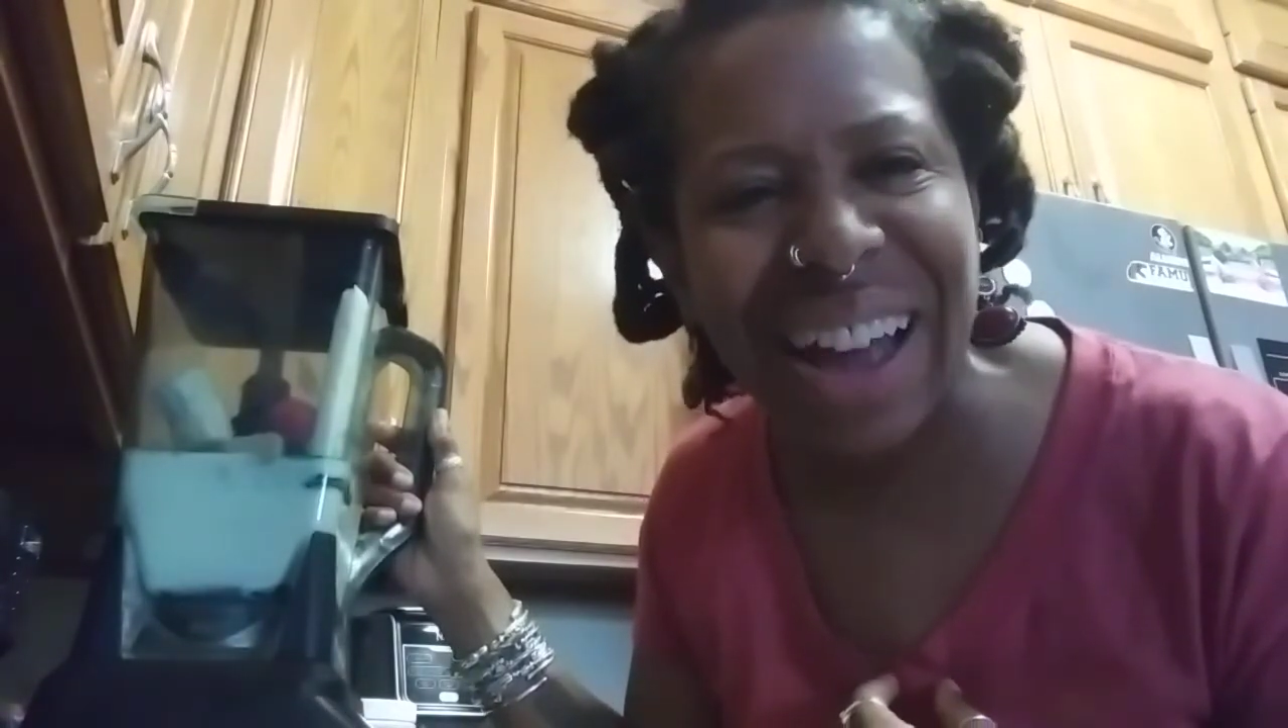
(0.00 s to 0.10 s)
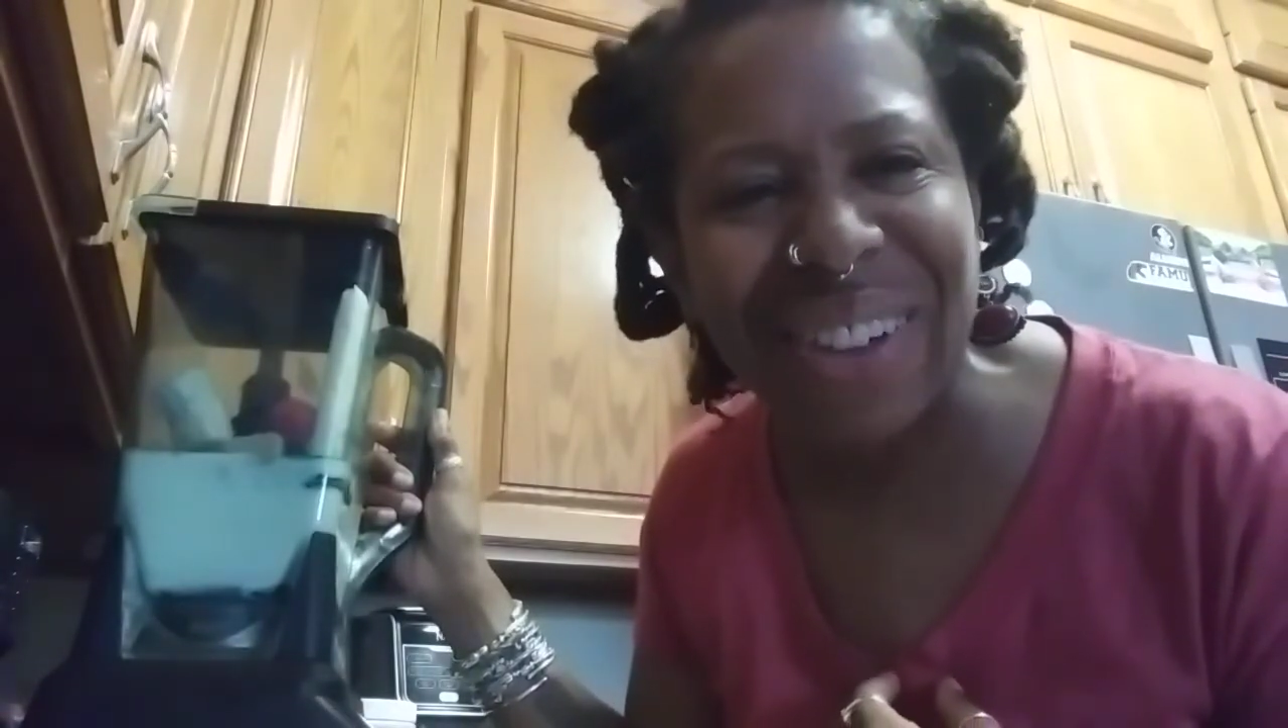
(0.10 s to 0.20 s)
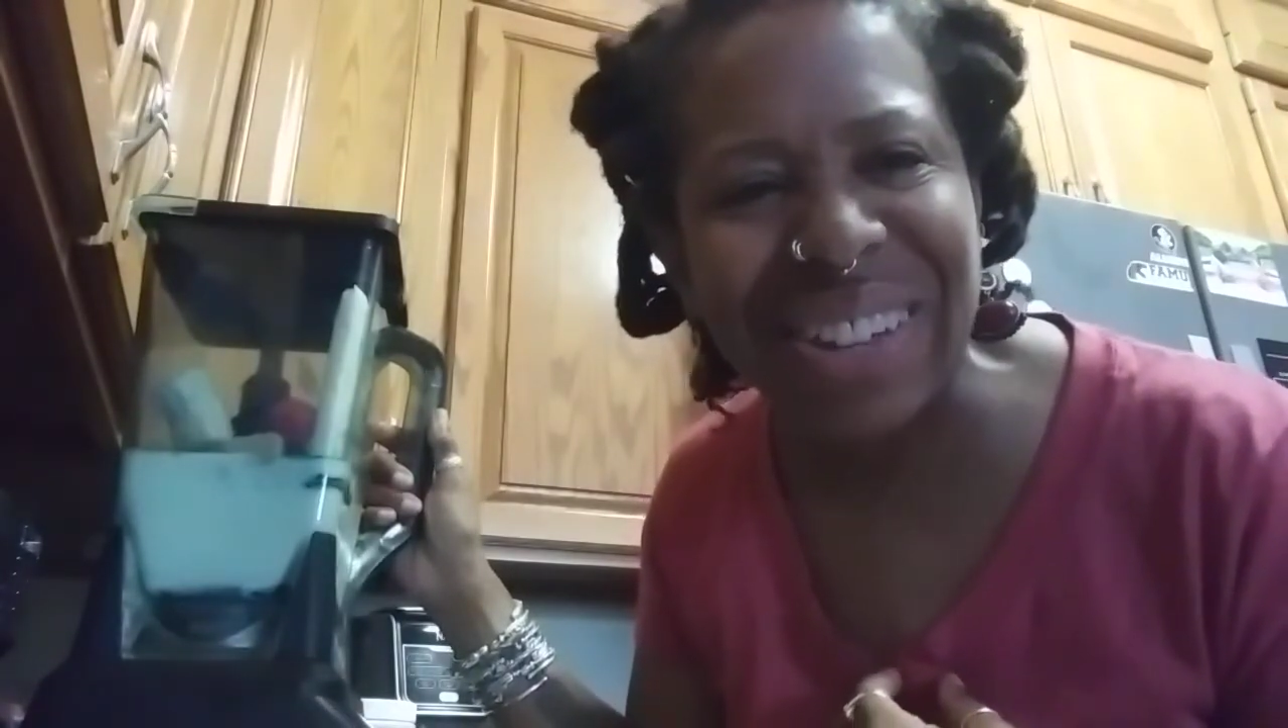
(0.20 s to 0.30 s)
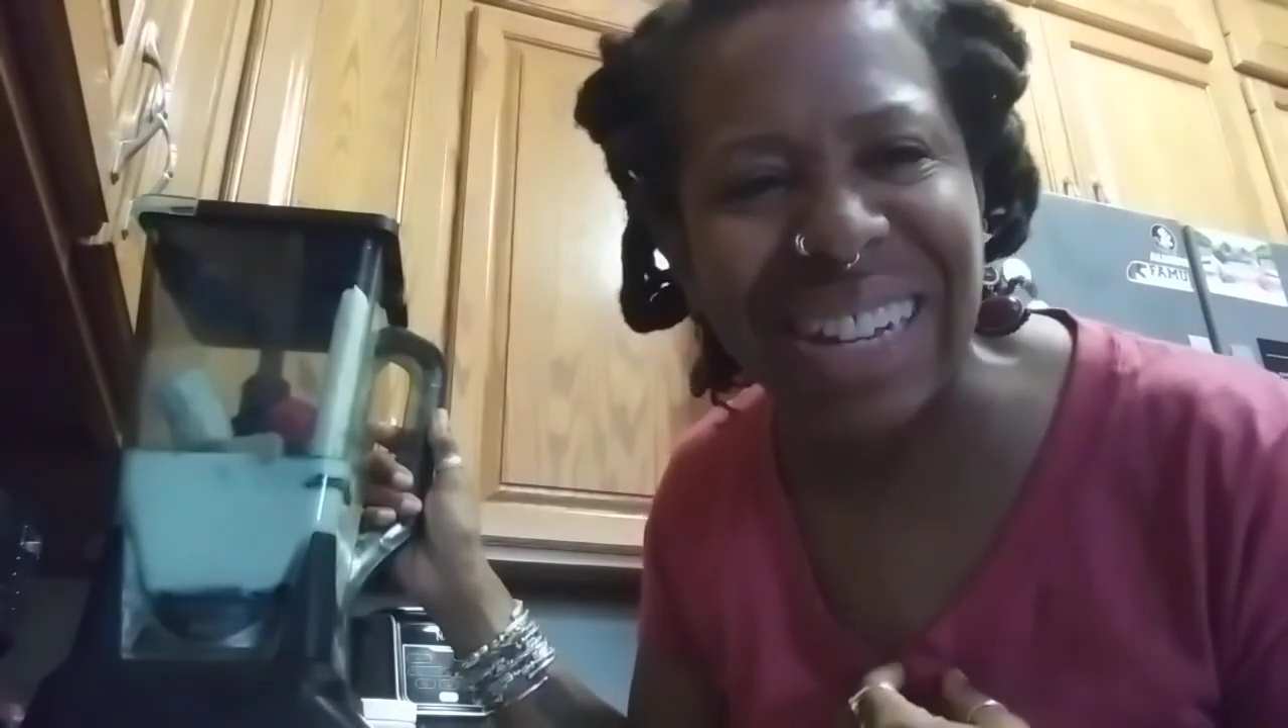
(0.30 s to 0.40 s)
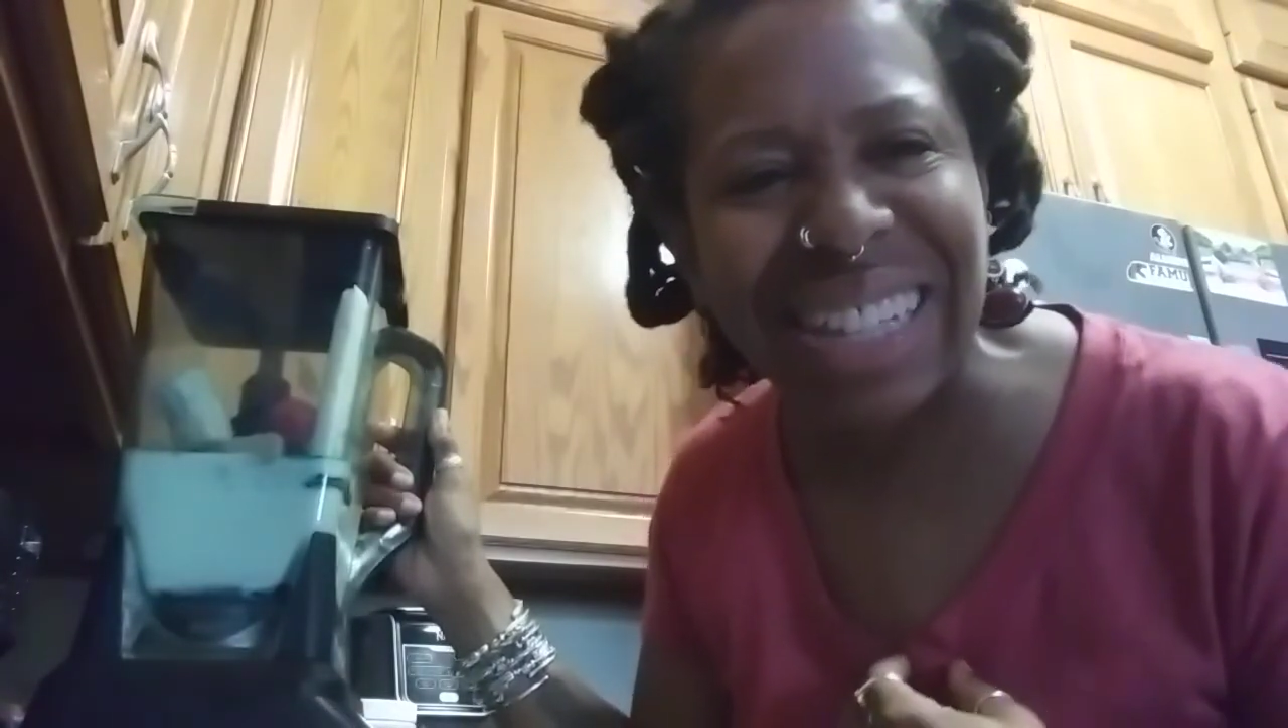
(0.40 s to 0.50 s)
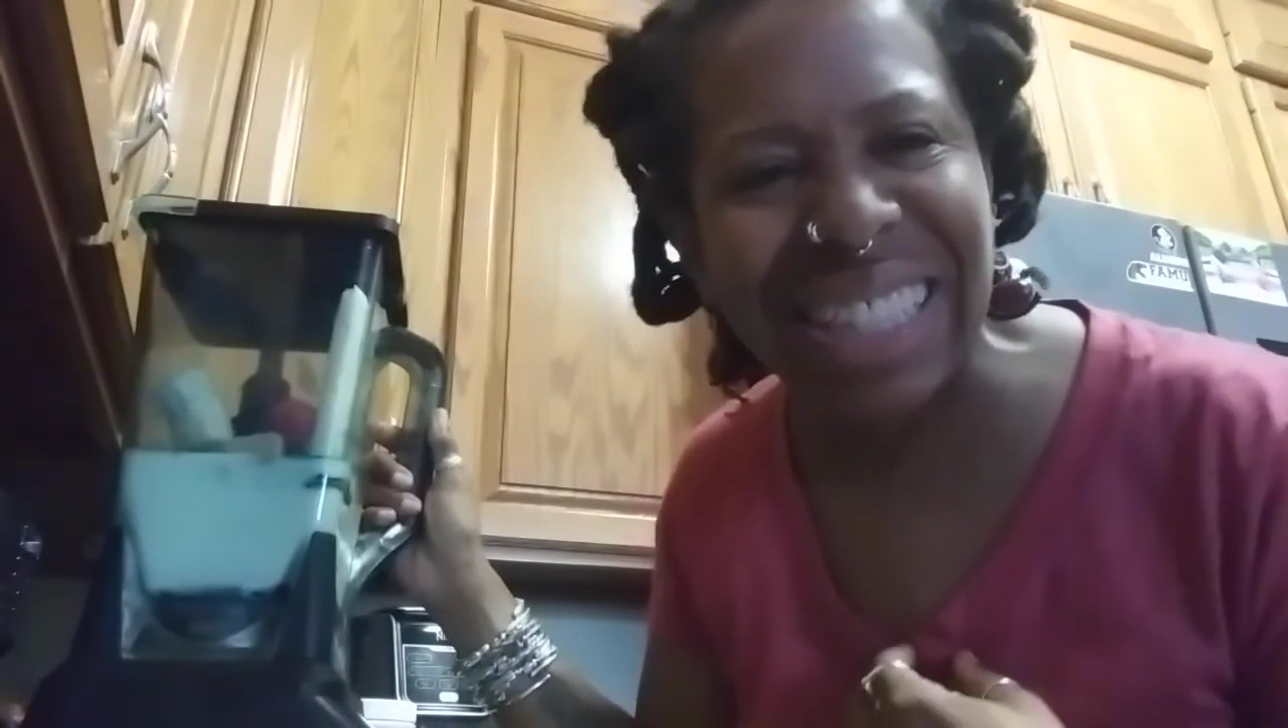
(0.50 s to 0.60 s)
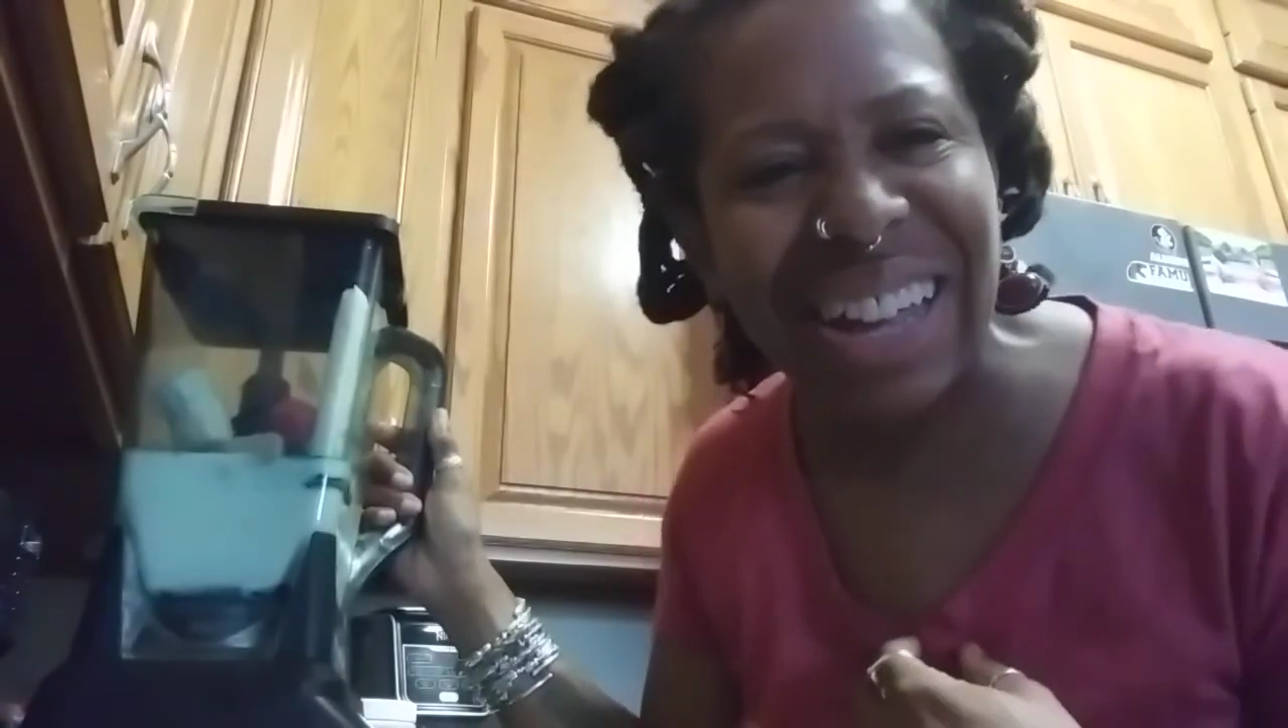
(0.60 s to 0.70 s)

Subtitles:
how it is.